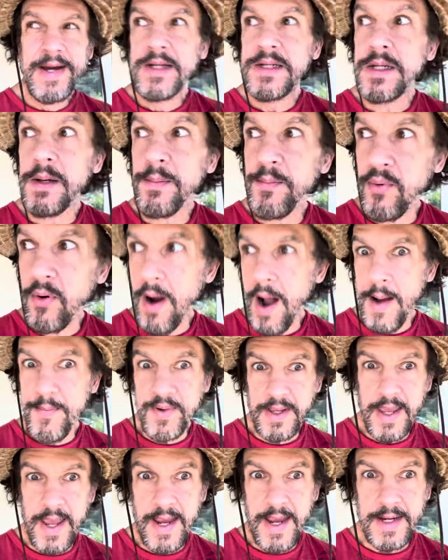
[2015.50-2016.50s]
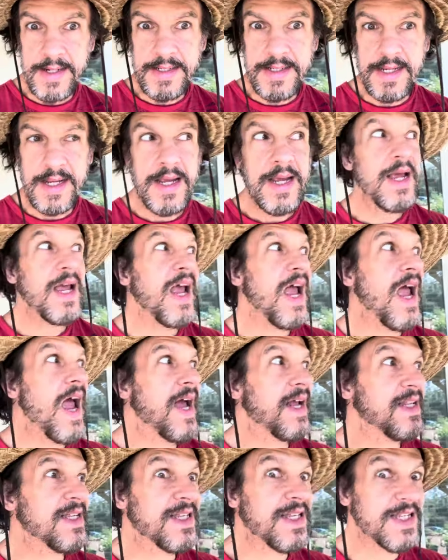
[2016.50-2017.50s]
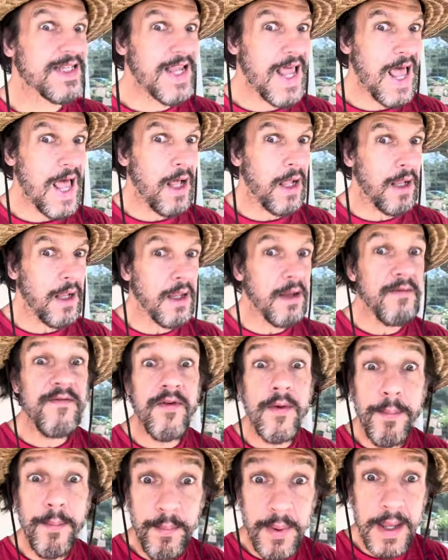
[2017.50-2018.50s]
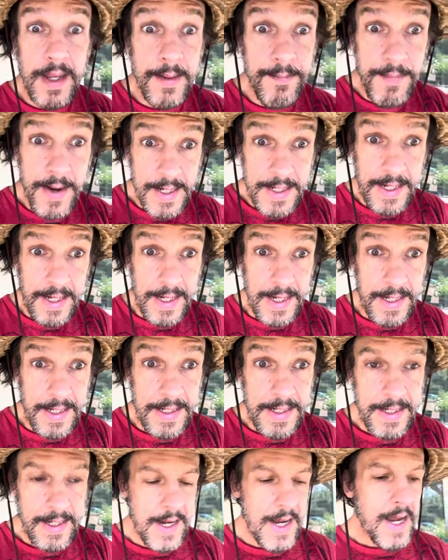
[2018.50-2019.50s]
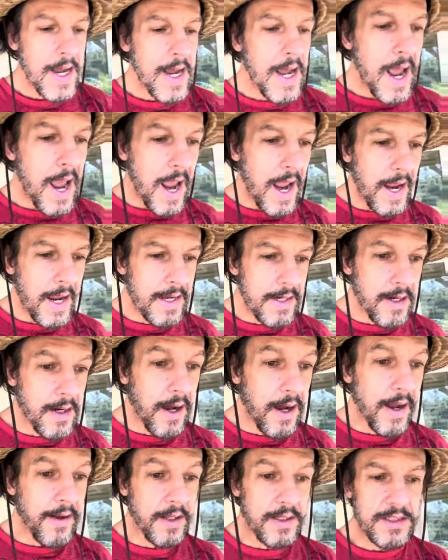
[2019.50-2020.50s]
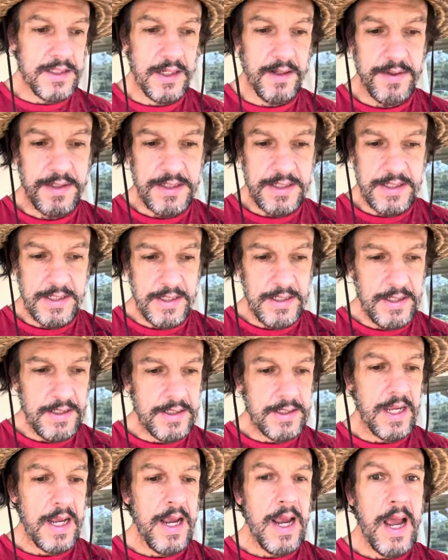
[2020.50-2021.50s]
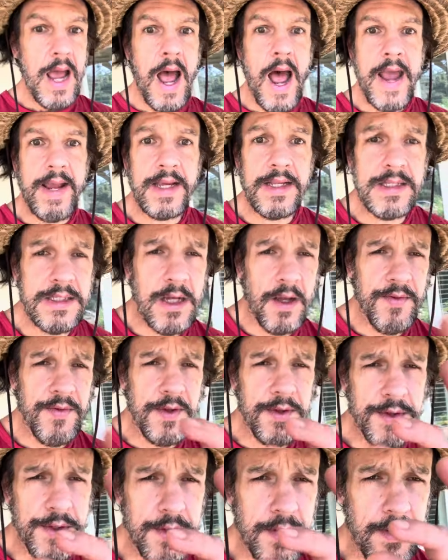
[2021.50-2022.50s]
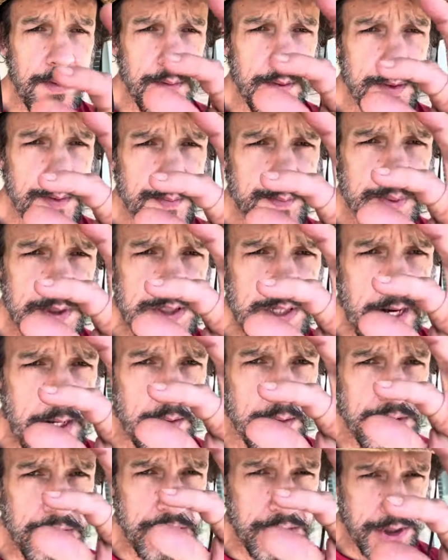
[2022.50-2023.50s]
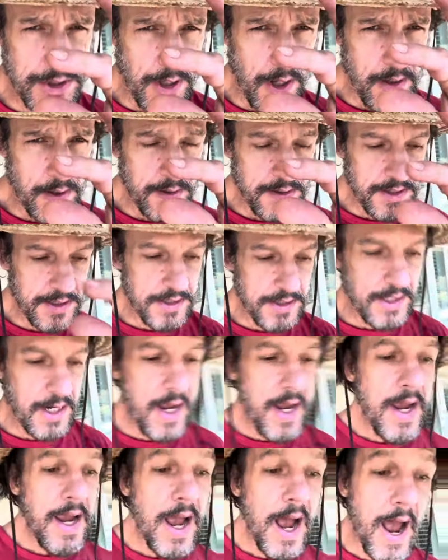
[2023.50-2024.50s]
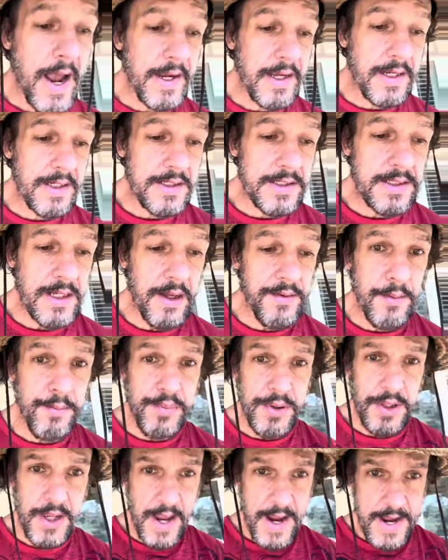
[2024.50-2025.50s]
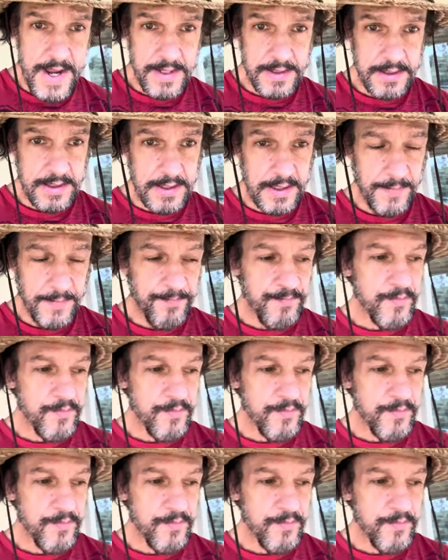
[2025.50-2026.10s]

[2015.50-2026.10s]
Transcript: to propagate and sell for big money and I can sell the seeds. I can sell the little potato starts. I can sell the plants.